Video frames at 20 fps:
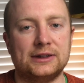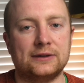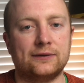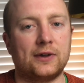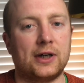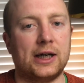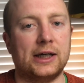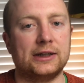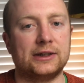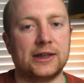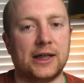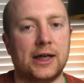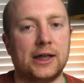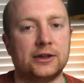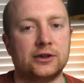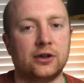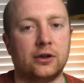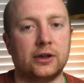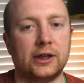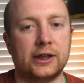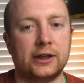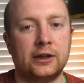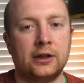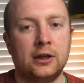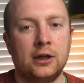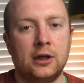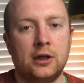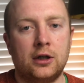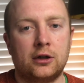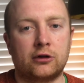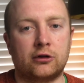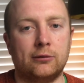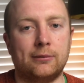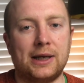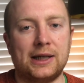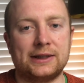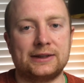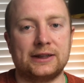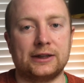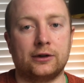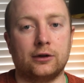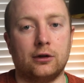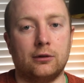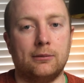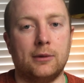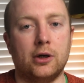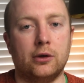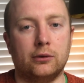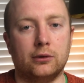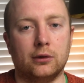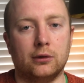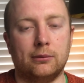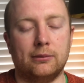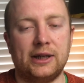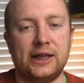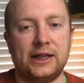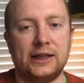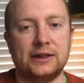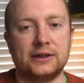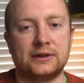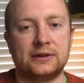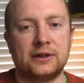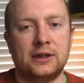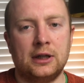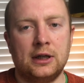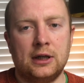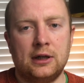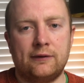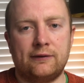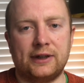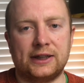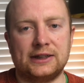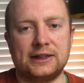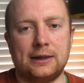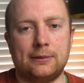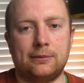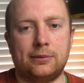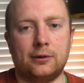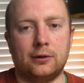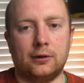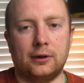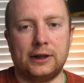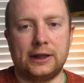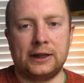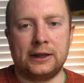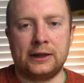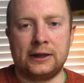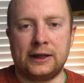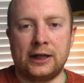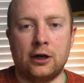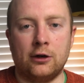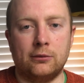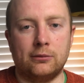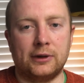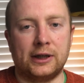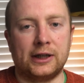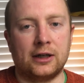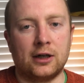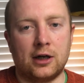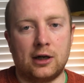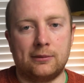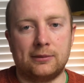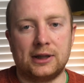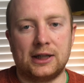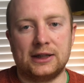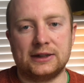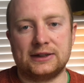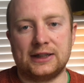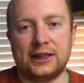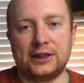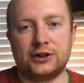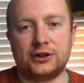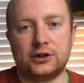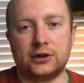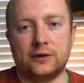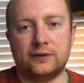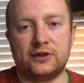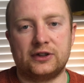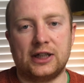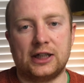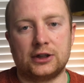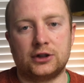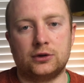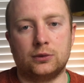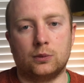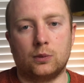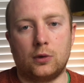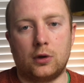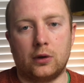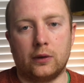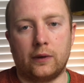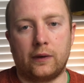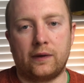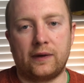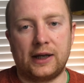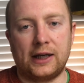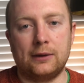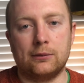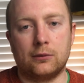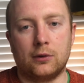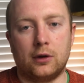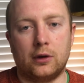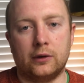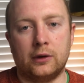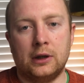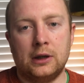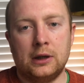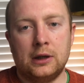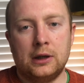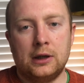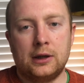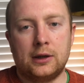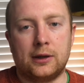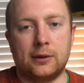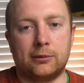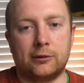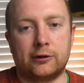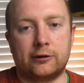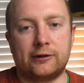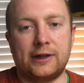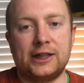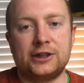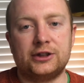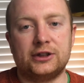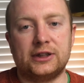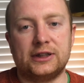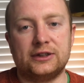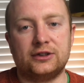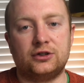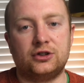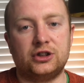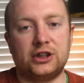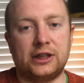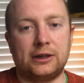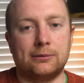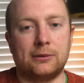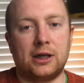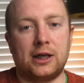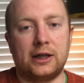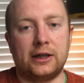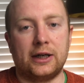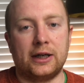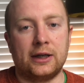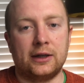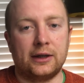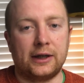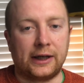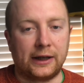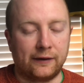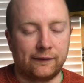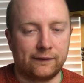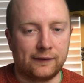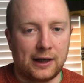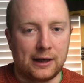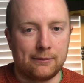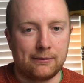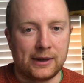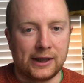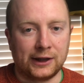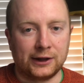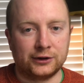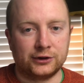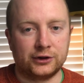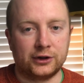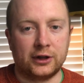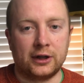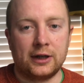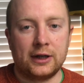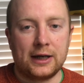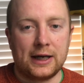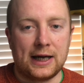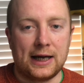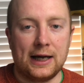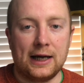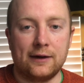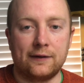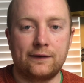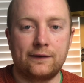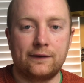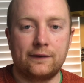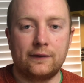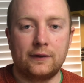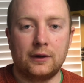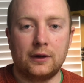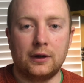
via diatonic, chromatic or modal means. For example, in the opening harmonisation of section 1, theme 1, the progression is G minor, E flat major, F,